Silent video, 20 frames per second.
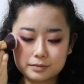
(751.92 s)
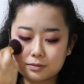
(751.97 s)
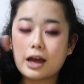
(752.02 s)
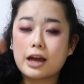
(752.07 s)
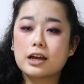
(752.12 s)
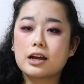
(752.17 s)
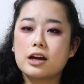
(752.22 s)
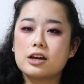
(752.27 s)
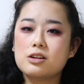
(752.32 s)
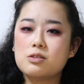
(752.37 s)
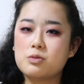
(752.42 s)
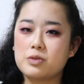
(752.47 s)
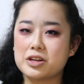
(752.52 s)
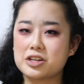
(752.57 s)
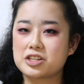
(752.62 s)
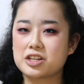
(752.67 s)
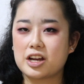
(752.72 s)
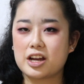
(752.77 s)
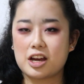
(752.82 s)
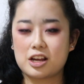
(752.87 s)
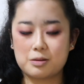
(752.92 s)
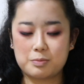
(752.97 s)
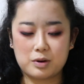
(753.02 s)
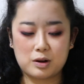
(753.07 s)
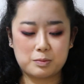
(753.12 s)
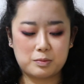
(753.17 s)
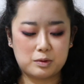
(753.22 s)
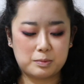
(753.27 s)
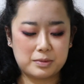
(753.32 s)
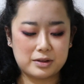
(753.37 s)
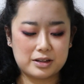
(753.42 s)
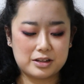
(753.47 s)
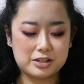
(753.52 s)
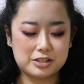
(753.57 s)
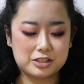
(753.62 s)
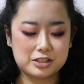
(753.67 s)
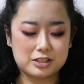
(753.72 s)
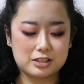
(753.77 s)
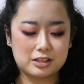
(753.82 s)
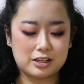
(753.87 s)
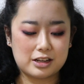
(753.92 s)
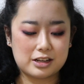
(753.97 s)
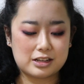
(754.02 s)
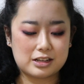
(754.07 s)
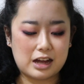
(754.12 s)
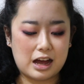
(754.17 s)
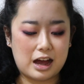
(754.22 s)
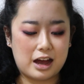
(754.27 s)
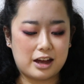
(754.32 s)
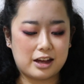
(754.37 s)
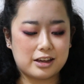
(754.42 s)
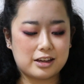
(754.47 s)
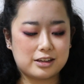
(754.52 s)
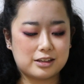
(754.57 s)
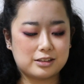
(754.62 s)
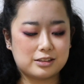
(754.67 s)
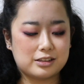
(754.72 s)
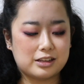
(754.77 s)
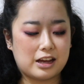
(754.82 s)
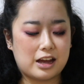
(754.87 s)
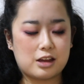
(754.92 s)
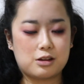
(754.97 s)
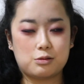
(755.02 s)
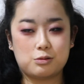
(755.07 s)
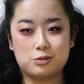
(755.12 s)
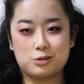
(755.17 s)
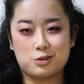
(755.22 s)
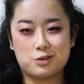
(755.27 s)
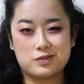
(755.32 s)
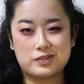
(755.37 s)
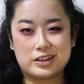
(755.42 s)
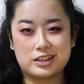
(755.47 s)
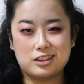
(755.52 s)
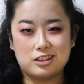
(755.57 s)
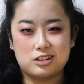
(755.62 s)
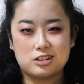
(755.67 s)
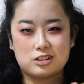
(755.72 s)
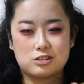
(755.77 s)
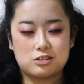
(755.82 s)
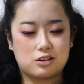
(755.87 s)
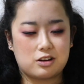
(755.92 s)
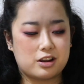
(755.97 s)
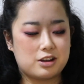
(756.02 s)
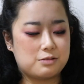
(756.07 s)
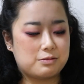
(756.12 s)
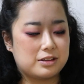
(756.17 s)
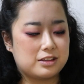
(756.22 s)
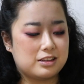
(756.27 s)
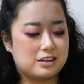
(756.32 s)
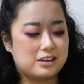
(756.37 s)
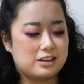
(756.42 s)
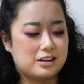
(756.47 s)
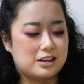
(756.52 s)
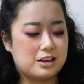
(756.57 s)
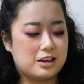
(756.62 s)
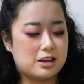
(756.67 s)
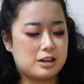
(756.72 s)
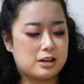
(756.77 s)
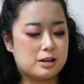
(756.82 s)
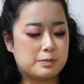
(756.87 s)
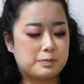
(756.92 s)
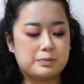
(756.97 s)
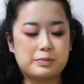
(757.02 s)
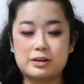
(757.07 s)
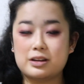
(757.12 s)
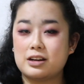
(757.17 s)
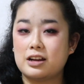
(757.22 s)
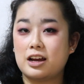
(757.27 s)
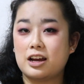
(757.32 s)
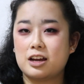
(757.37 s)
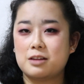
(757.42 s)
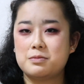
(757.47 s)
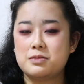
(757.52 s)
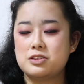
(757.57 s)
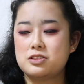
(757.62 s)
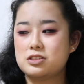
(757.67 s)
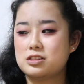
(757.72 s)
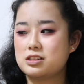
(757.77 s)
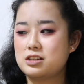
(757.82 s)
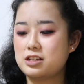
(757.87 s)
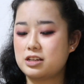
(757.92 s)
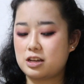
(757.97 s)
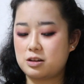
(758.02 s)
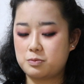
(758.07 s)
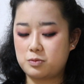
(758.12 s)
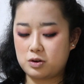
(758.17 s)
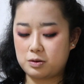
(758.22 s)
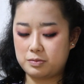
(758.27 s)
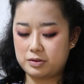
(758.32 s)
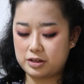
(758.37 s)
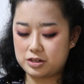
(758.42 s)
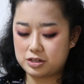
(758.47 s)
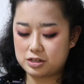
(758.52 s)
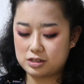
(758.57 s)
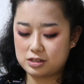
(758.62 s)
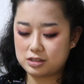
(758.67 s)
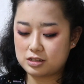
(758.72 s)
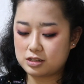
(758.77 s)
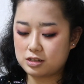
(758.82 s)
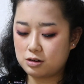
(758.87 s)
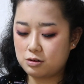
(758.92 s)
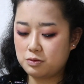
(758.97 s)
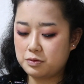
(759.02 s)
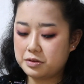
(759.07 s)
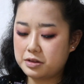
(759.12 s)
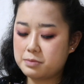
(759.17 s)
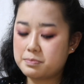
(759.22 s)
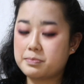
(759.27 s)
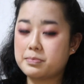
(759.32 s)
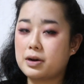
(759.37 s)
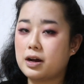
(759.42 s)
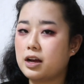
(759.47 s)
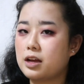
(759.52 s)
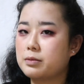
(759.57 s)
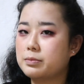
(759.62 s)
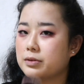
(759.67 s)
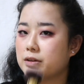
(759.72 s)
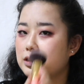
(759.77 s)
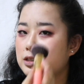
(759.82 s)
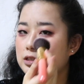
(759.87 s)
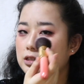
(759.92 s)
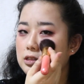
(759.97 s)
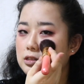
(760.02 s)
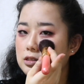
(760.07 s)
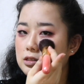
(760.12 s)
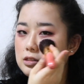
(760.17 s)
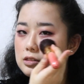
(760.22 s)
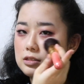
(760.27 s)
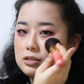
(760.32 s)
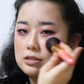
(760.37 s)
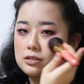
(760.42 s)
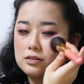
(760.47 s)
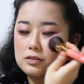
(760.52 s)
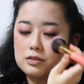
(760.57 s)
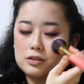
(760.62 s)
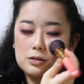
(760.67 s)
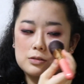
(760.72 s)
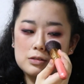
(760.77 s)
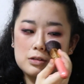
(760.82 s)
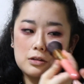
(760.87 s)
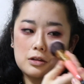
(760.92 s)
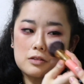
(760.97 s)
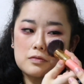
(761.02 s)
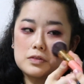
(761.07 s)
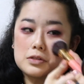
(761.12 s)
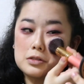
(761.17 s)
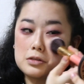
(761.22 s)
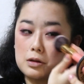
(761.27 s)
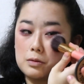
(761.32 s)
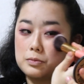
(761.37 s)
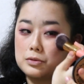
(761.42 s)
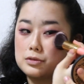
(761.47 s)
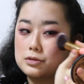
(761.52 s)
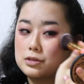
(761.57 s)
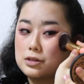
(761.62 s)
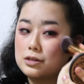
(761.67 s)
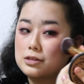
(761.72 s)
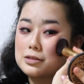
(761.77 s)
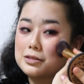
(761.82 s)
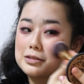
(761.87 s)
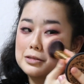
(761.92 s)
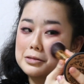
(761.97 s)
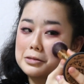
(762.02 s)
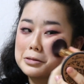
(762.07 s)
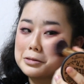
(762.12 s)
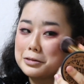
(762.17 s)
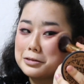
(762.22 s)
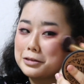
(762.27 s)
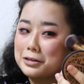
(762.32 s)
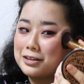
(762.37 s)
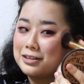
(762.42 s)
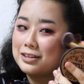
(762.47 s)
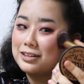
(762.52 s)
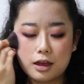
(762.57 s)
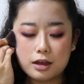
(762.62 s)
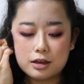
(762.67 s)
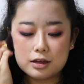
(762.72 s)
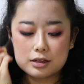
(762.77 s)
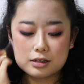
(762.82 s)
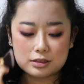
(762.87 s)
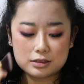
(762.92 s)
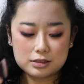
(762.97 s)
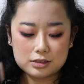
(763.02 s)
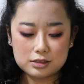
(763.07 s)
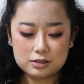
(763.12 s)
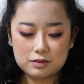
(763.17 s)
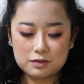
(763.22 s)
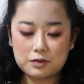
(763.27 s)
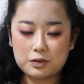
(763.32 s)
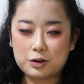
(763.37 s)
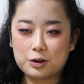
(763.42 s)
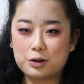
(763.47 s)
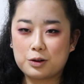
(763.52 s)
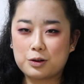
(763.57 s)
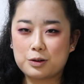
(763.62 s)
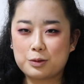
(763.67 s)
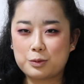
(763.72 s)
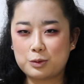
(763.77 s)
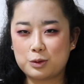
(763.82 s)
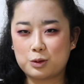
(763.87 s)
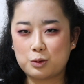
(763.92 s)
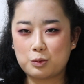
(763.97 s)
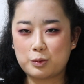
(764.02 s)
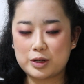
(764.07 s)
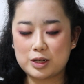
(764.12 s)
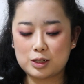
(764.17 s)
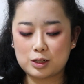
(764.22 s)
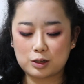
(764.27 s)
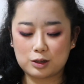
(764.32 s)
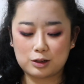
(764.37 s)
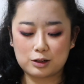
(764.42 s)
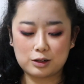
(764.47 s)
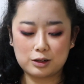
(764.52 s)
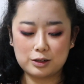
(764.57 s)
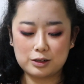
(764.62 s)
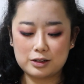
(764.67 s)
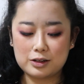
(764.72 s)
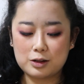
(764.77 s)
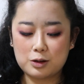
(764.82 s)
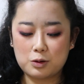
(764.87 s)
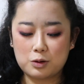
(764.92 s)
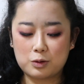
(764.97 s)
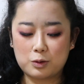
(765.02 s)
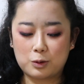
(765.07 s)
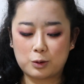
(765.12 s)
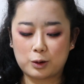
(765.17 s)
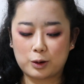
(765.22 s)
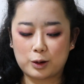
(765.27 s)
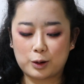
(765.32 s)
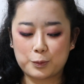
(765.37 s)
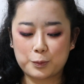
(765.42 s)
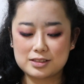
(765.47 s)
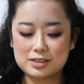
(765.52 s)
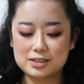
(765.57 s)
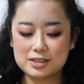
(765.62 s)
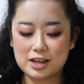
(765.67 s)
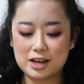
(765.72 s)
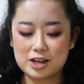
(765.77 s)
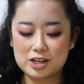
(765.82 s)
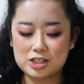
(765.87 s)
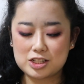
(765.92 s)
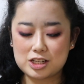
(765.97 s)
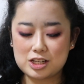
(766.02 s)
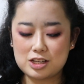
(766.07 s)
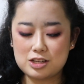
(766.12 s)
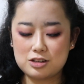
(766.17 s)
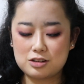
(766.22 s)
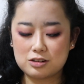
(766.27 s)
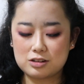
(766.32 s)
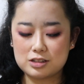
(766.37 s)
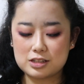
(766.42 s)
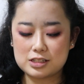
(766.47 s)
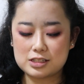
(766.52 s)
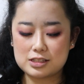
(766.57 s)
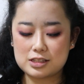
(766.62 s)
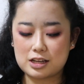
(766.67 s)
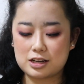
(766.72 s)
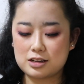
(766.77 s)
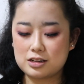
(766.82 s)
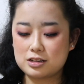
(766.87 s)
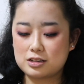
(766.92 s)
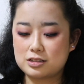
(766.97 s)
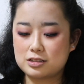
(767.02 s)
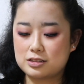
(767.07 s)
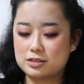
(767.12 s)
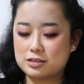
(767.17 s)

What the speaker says: I kind of wish I had a purple blush. Like I don't know if I'd look great with it, but I'm interested in getting more blushes because I don't really buy blushes. I use a lot of sample sizes. And for the winter or / e-girl aesthetic,